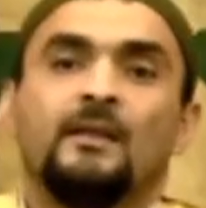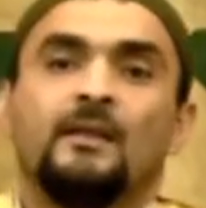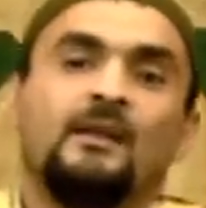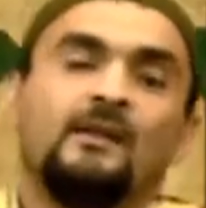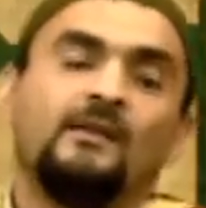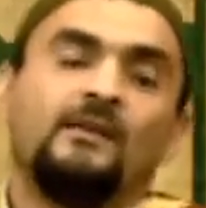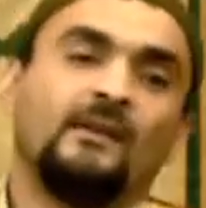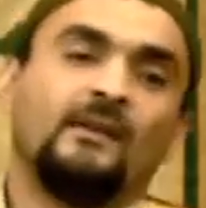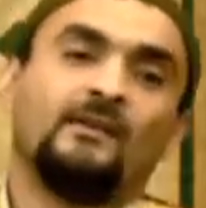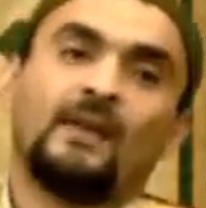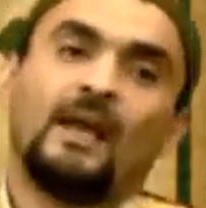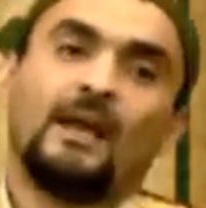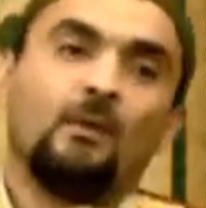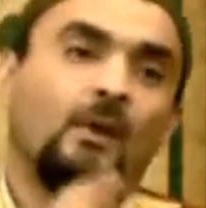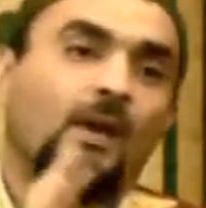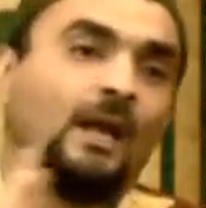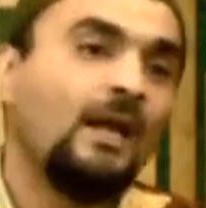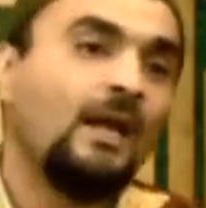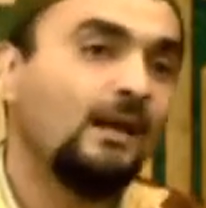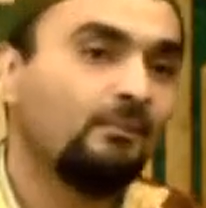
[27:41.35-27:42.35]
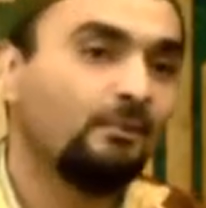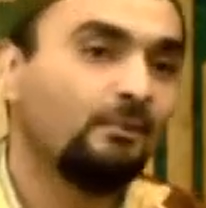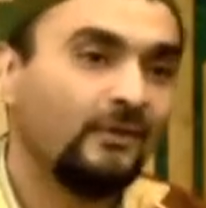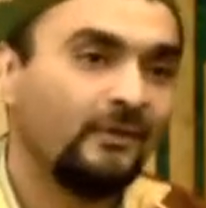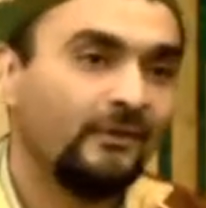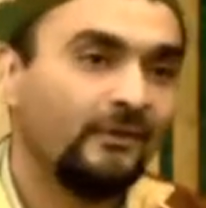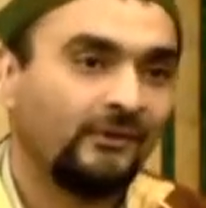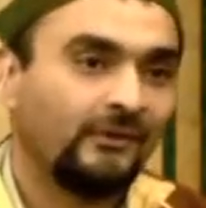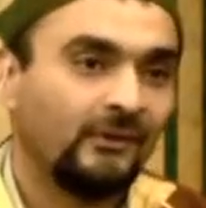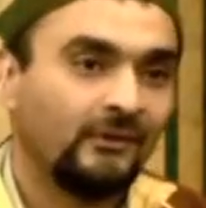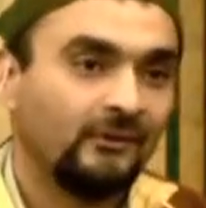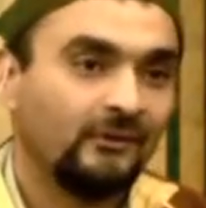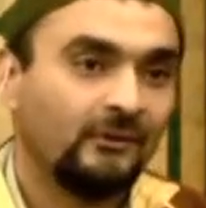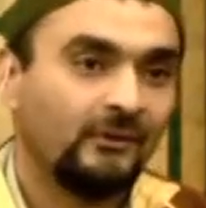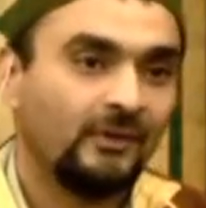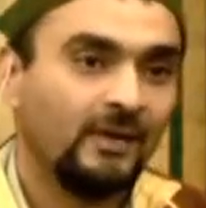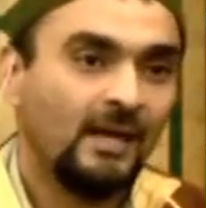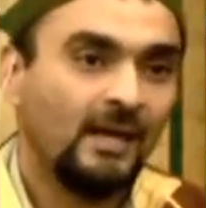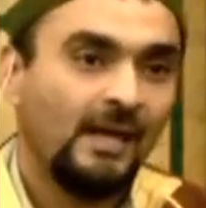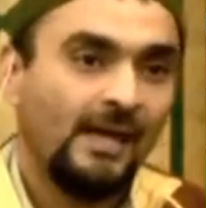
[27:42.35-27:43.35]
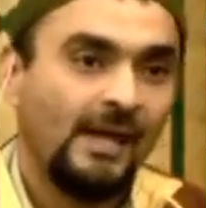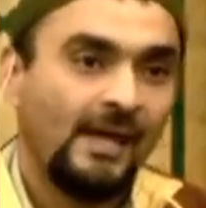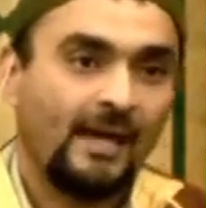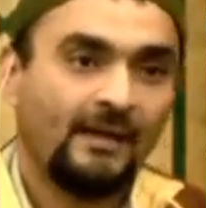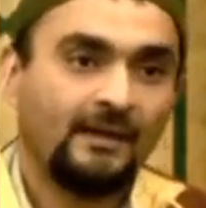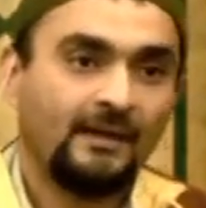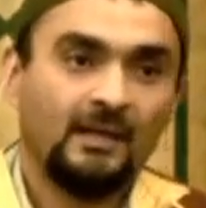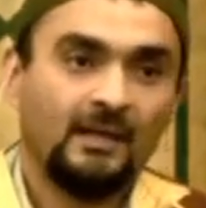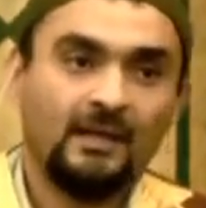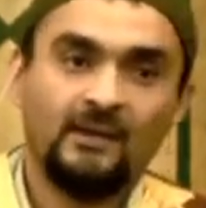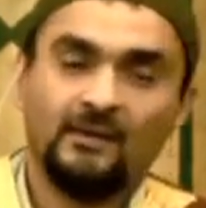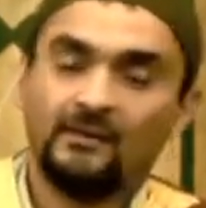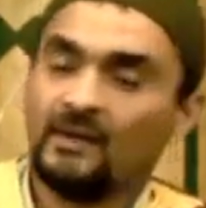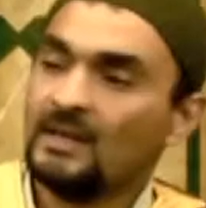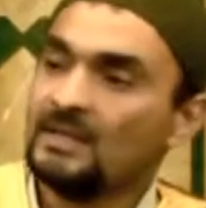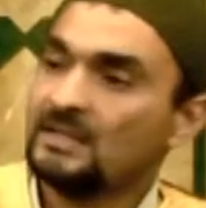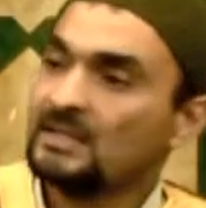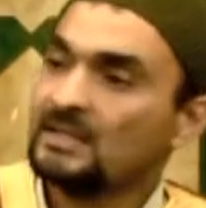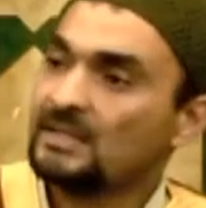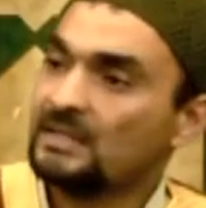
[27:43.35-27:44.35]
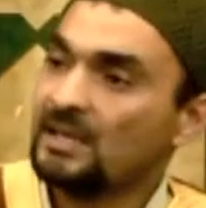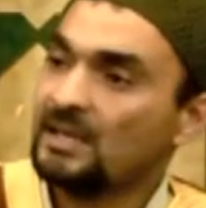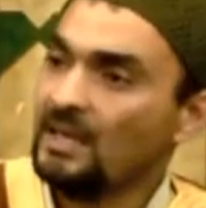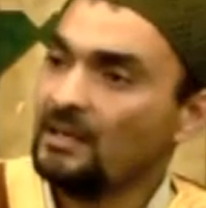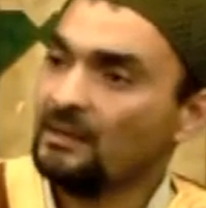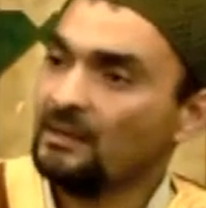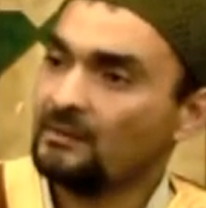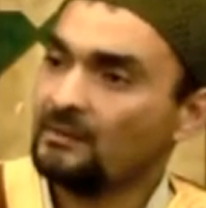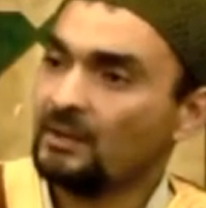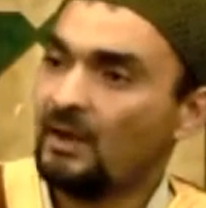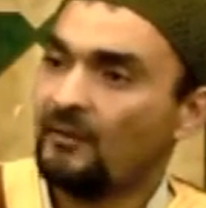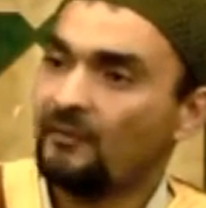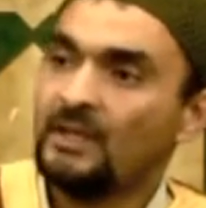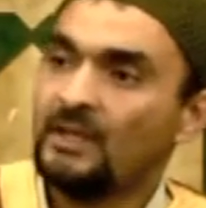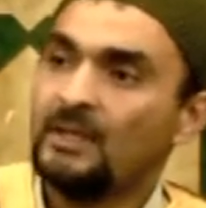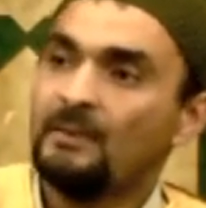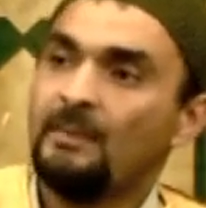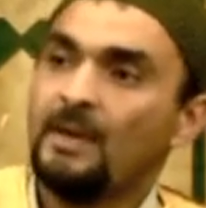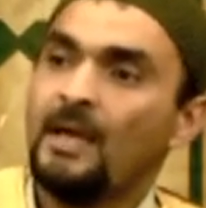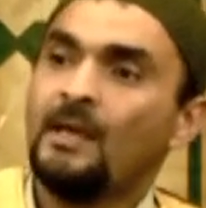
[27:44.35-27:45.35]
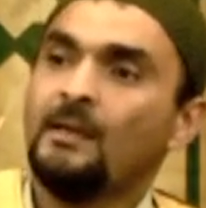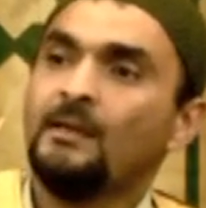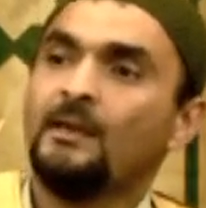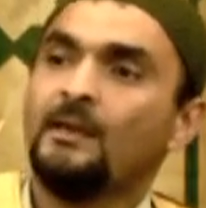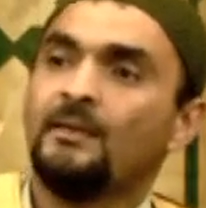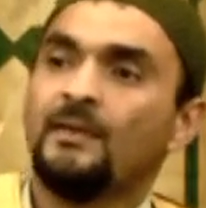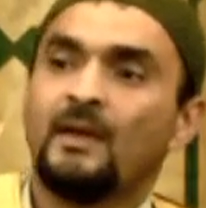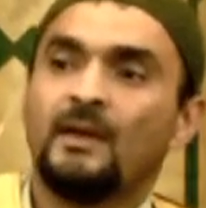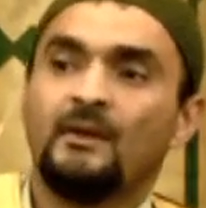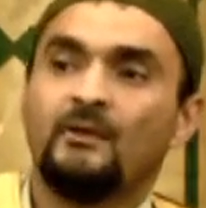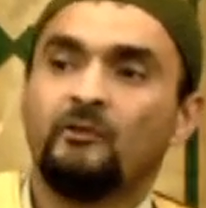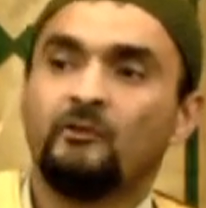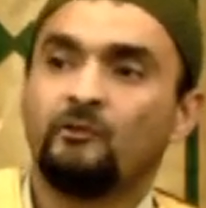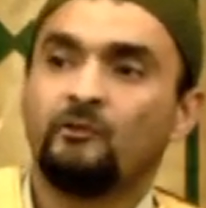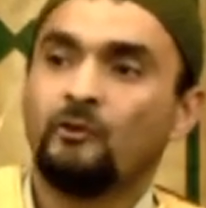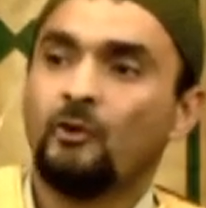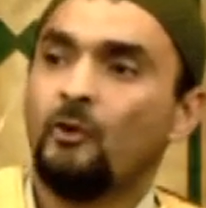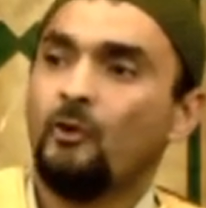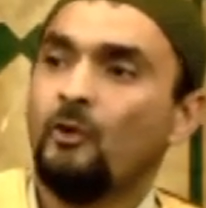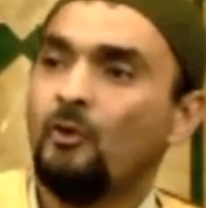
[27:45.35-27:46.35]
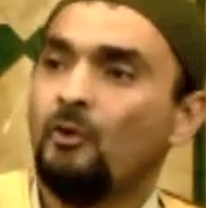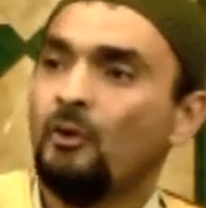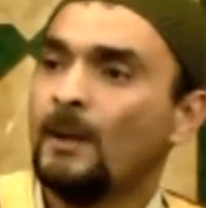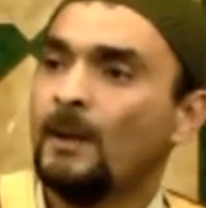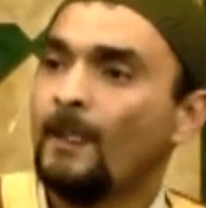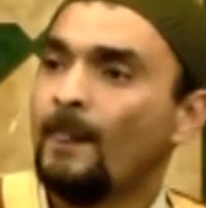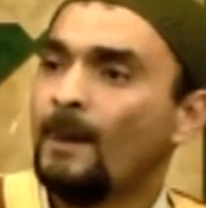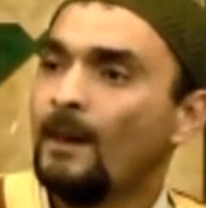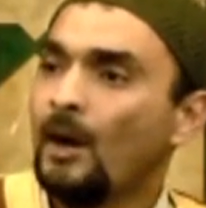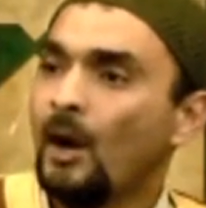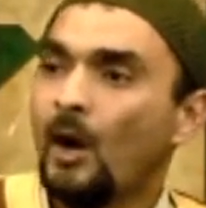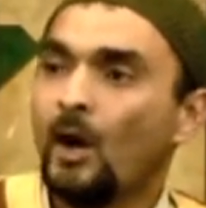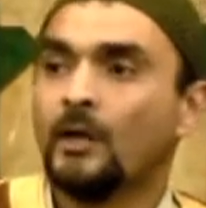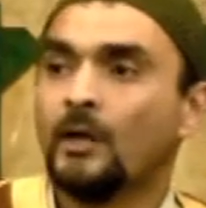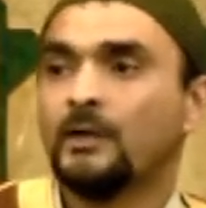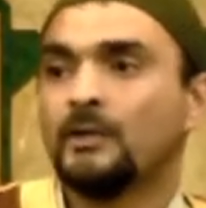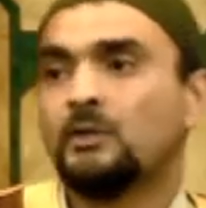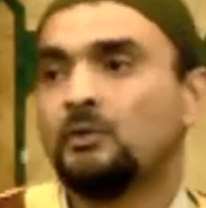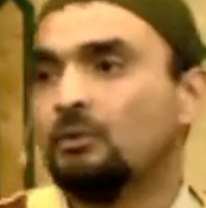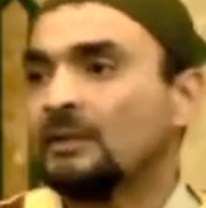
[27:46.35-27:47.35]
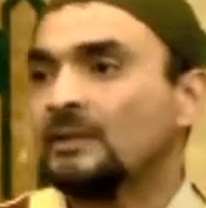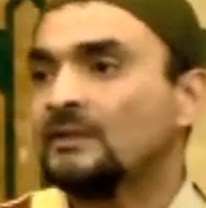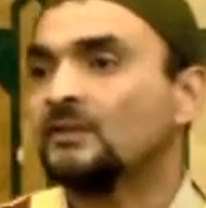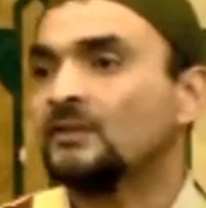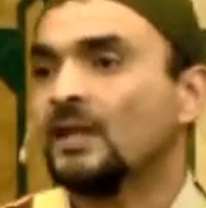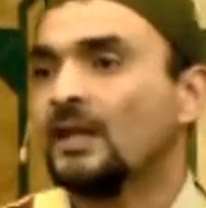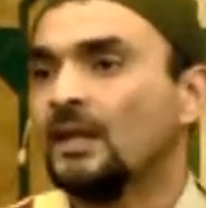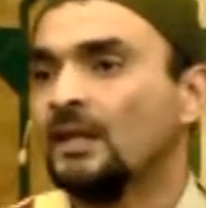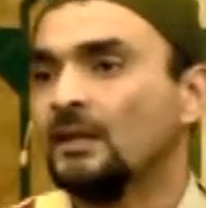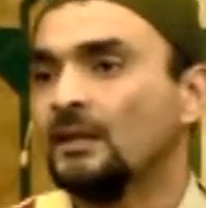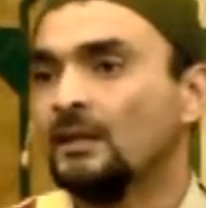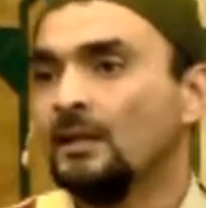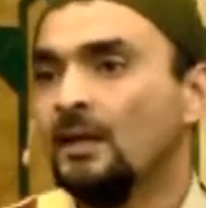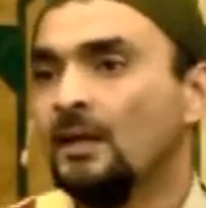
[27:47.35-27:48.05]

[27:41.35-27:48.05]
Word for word: This is al-walaya, brothers and sisters. And it is a state of iman that is so hard to attain.